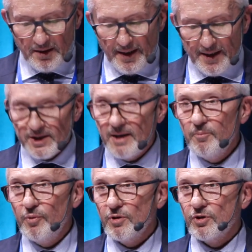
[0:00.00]

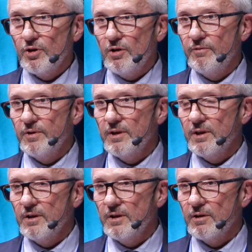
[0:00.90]
Examples of
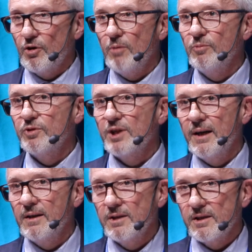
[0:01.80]
common
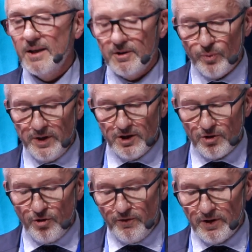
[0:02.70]
challenges that we
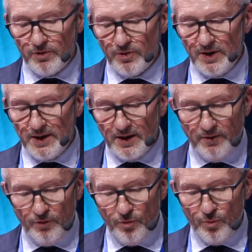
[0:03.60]
discovered during the
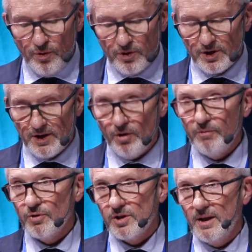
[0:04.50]
review was
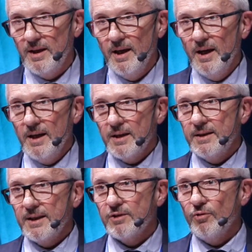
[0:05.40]
obviously
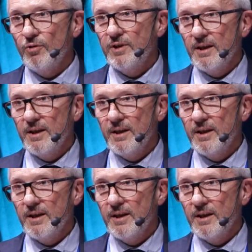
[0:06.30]
that all the